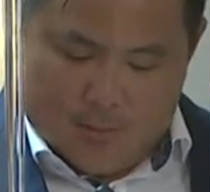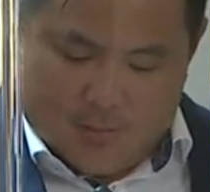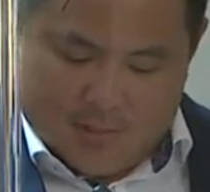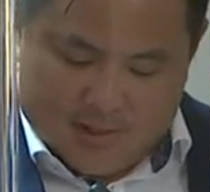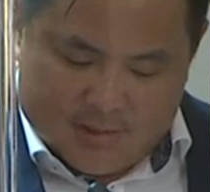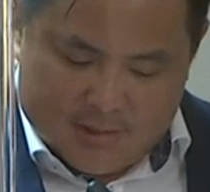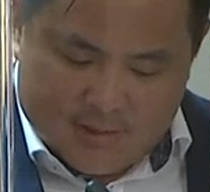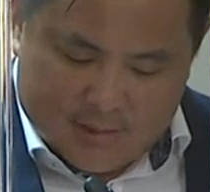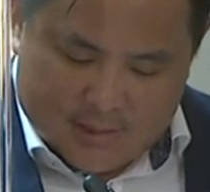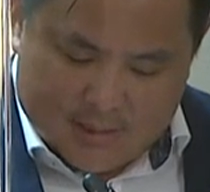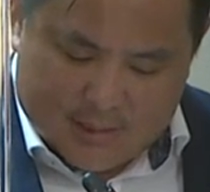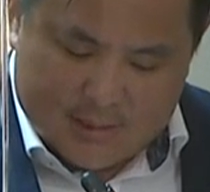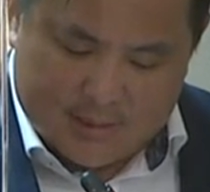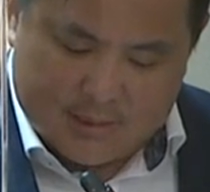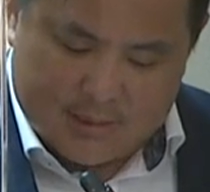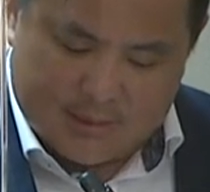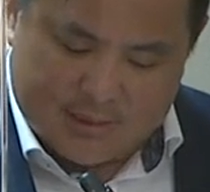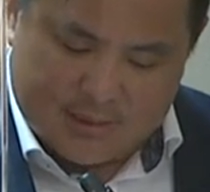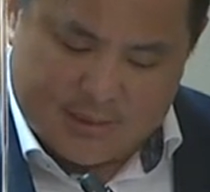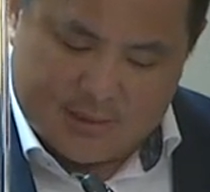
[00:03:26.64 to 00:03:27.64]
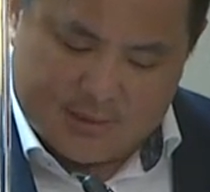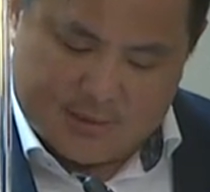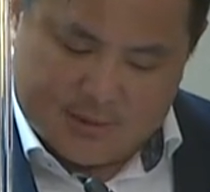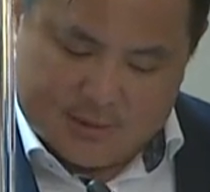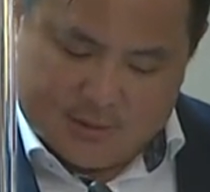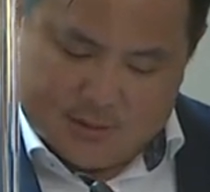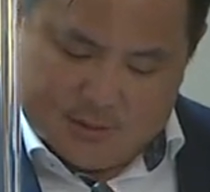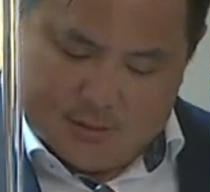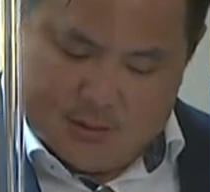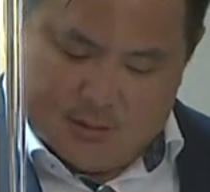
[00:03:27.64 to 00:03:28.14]
My third cut is
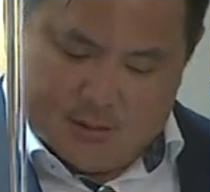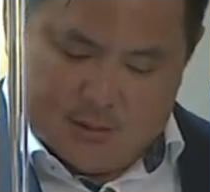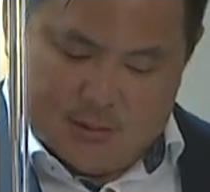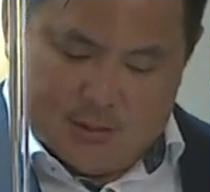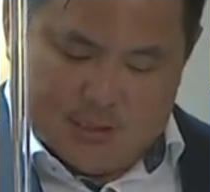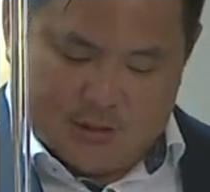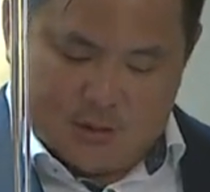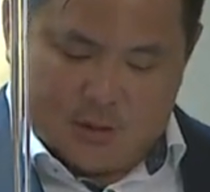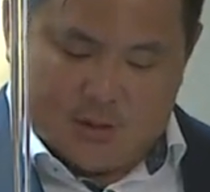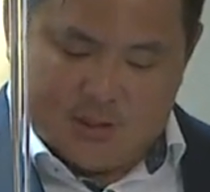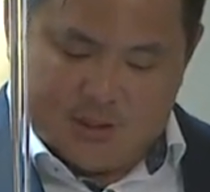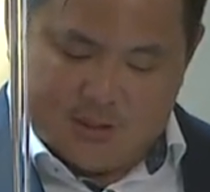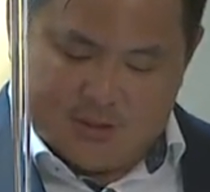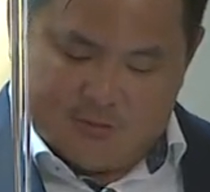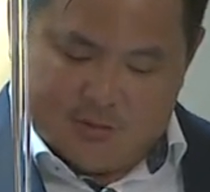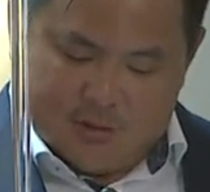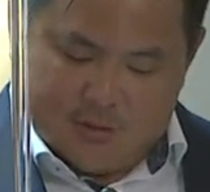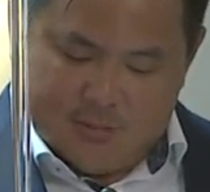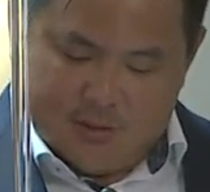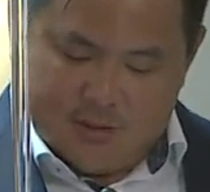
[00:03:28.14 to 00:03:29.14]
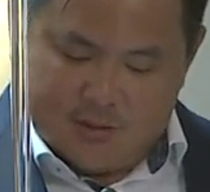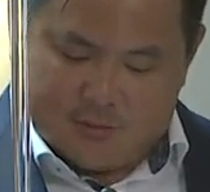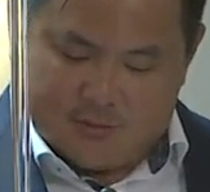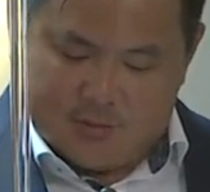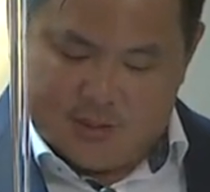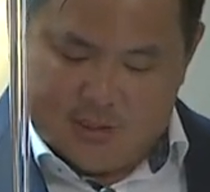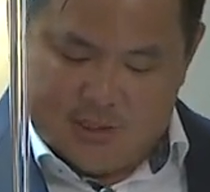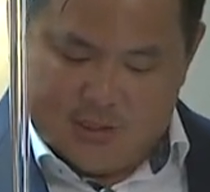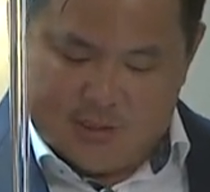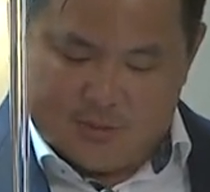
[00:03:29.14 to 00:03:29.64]
on the development
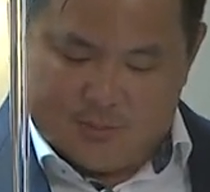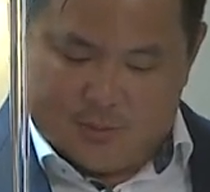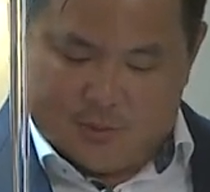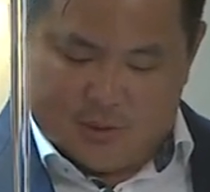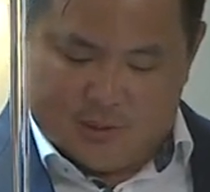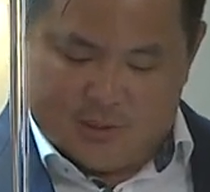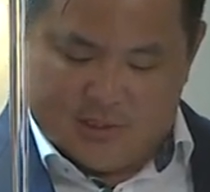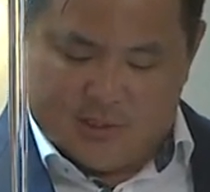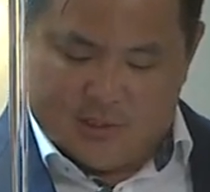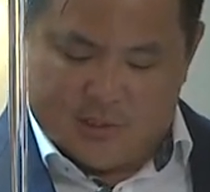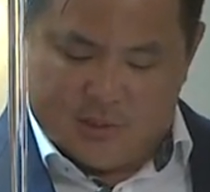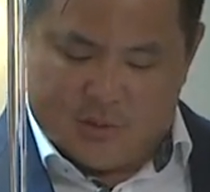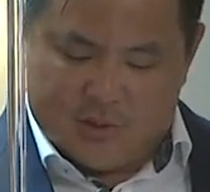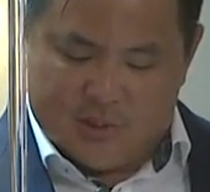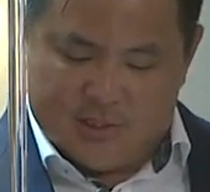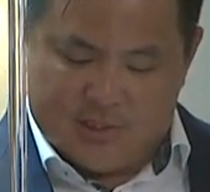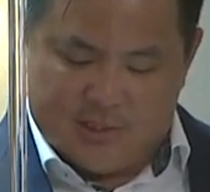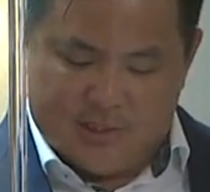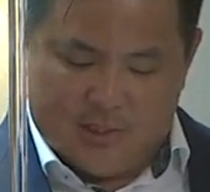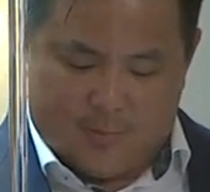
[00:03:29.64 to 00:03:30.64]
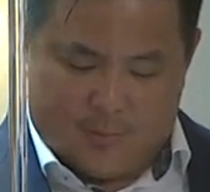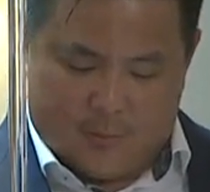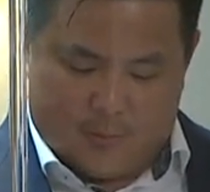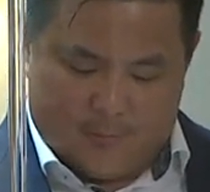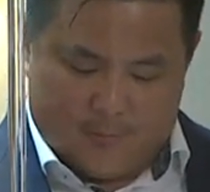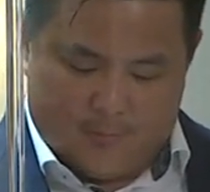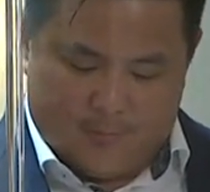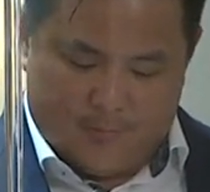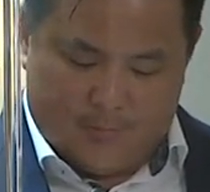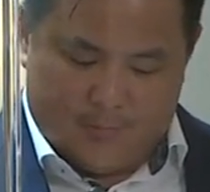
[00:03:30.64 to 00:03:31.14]
of the esports industry in
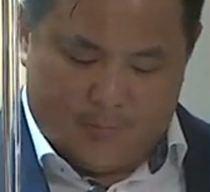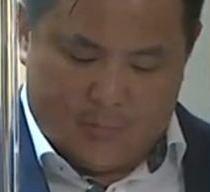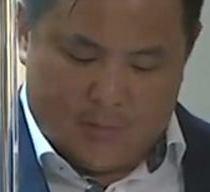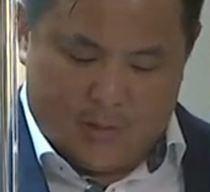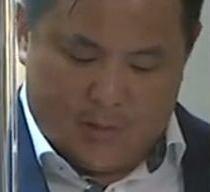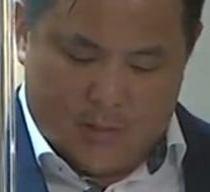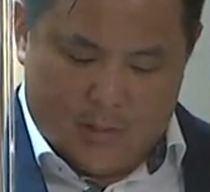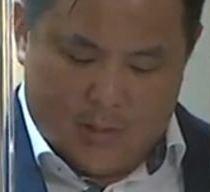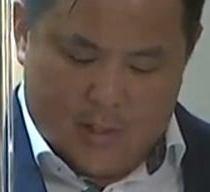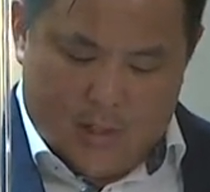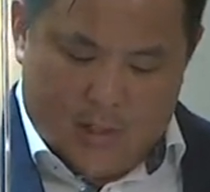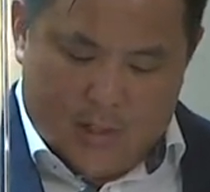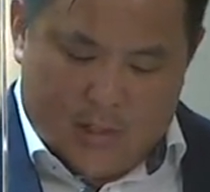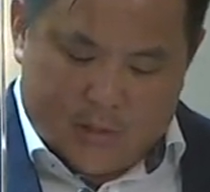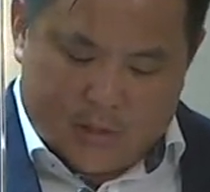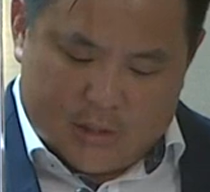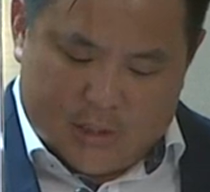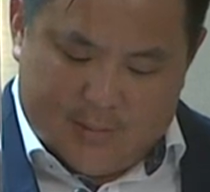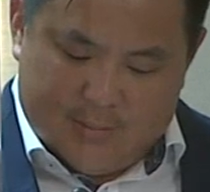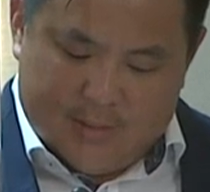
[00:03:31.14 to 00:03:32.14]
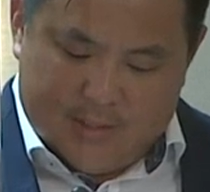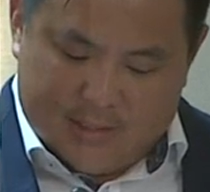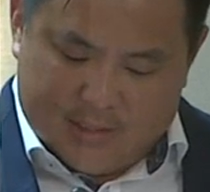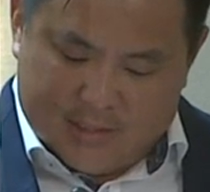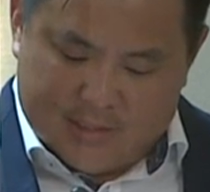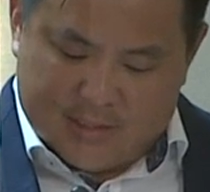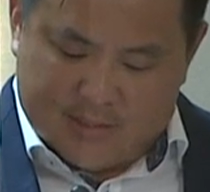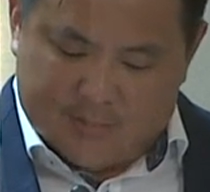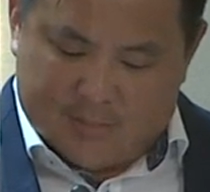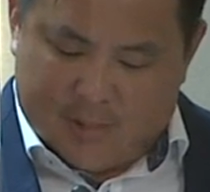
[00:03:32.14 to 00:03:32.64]
Singapore. Chairman,
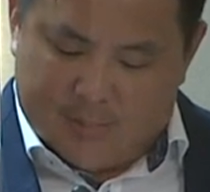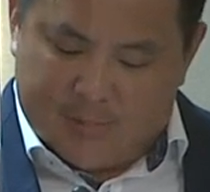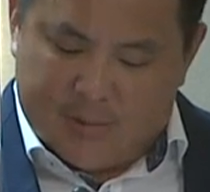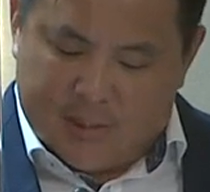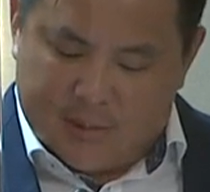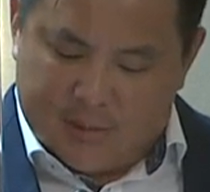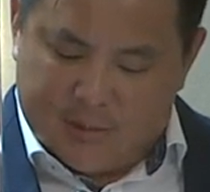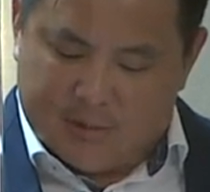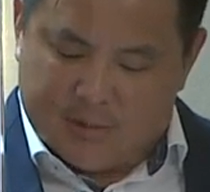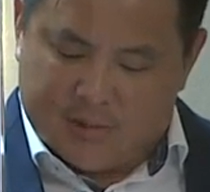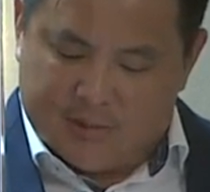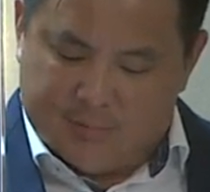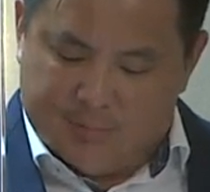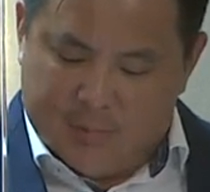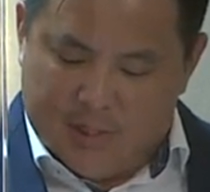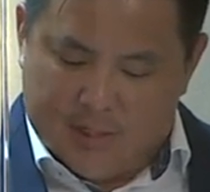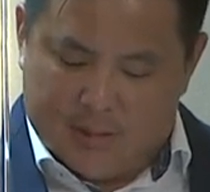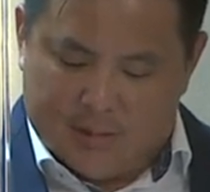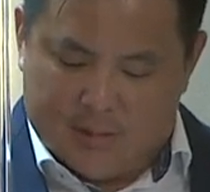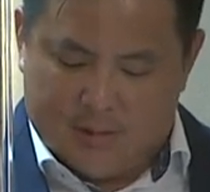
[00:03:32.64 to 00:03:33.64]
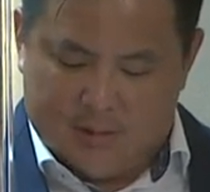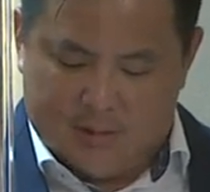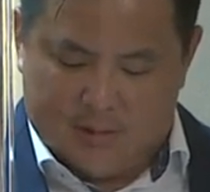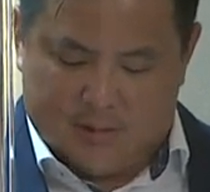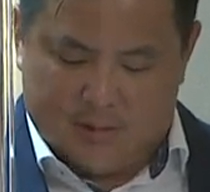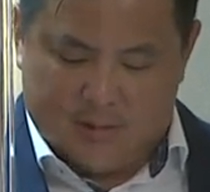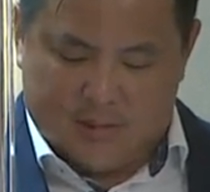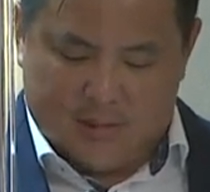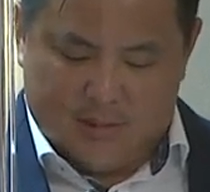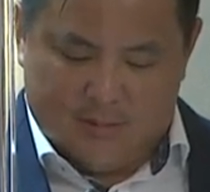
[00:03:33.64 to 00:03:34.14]
it is my pleasure to speak
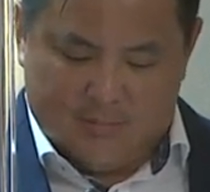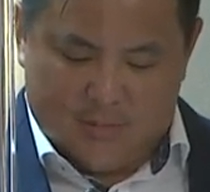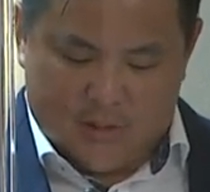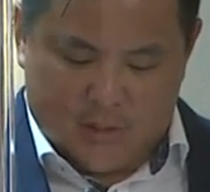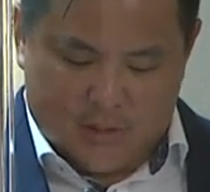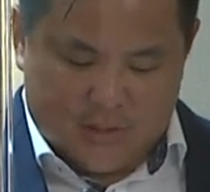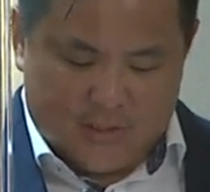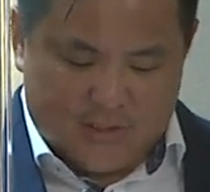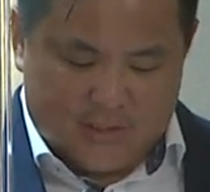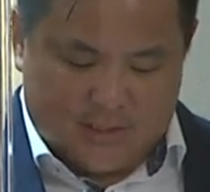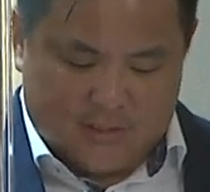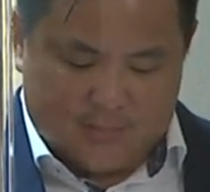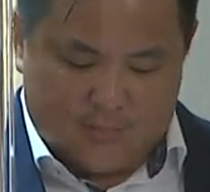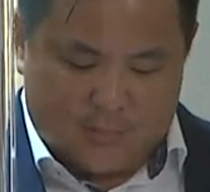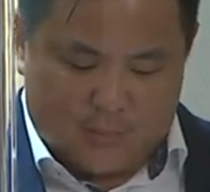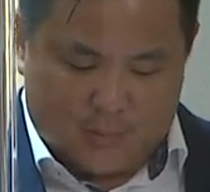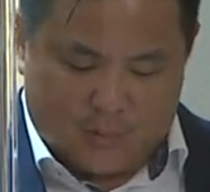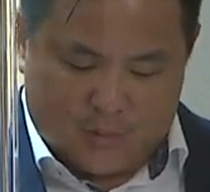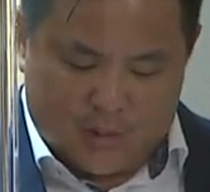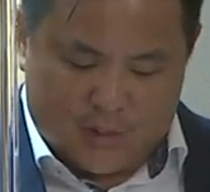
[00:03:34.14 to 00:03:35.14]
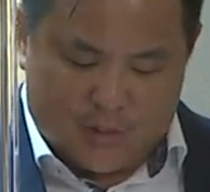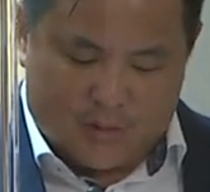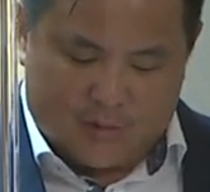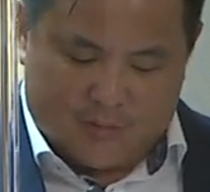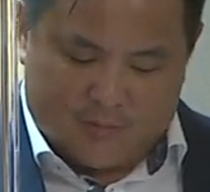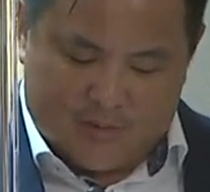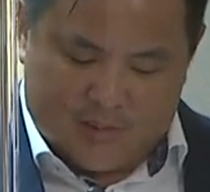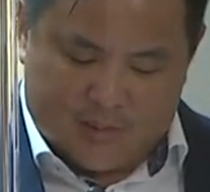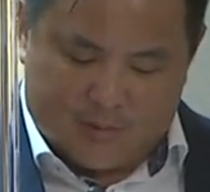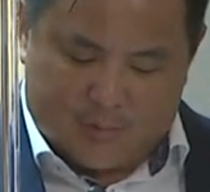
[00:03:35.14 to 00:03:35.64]
on the emergence and
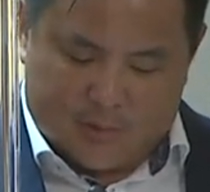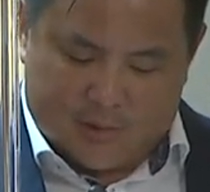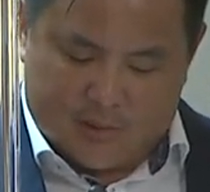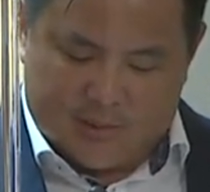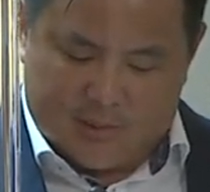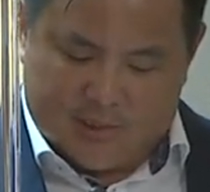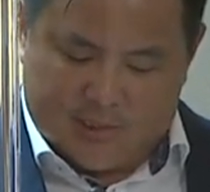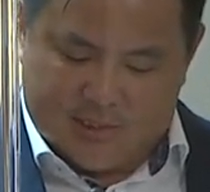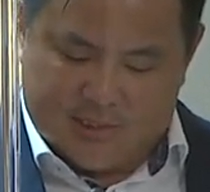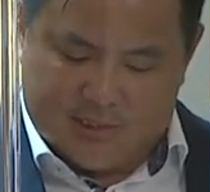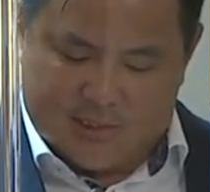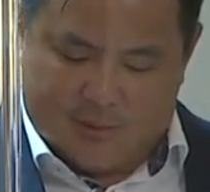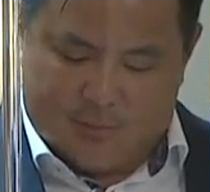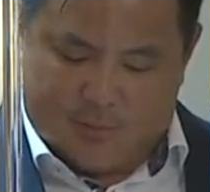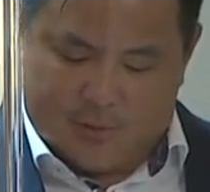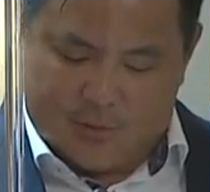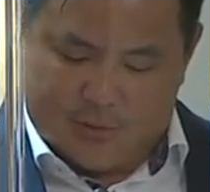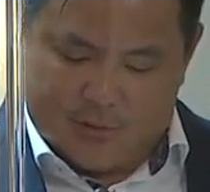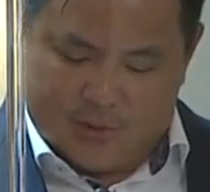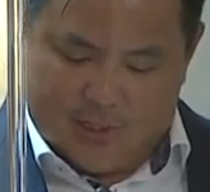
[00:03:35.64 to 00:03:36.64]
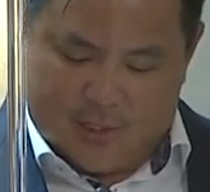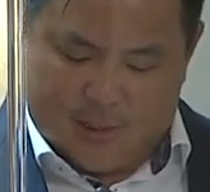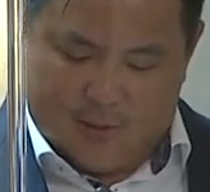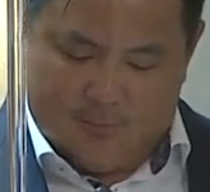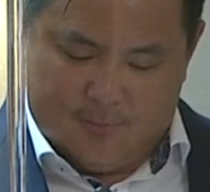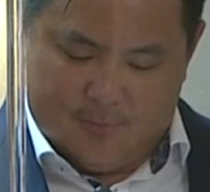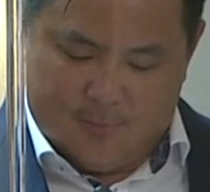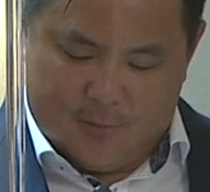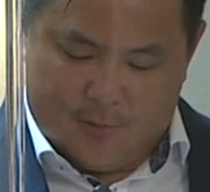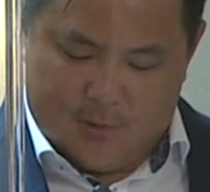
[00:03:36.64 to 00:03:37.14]
progression of esports in Singapore
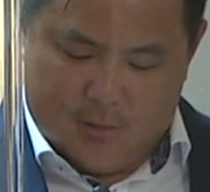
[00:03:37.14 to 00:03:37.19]
today.